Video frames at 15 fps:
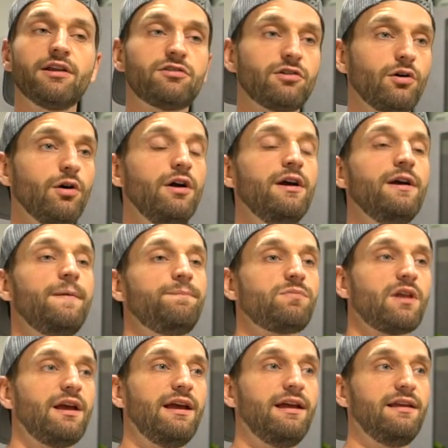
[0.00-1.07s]
So
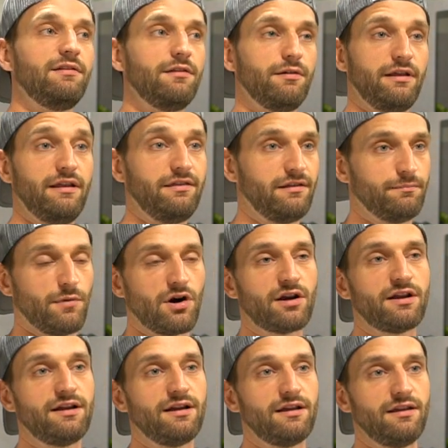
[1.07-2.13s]
the
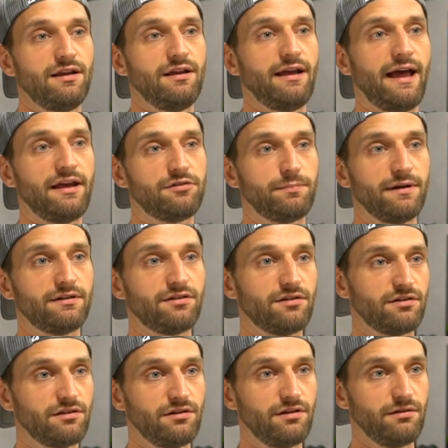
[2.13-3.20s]
marketing aspect
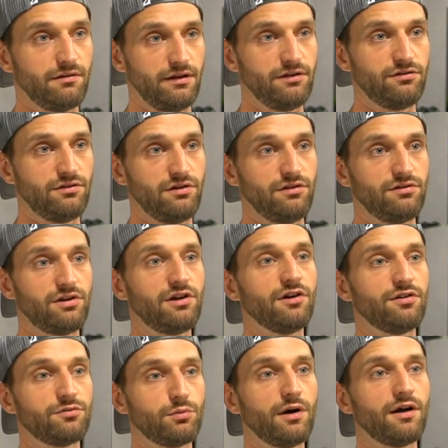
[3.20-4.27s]
is here
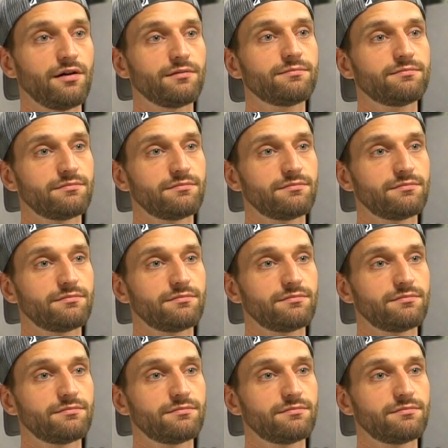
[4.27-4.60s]
as well.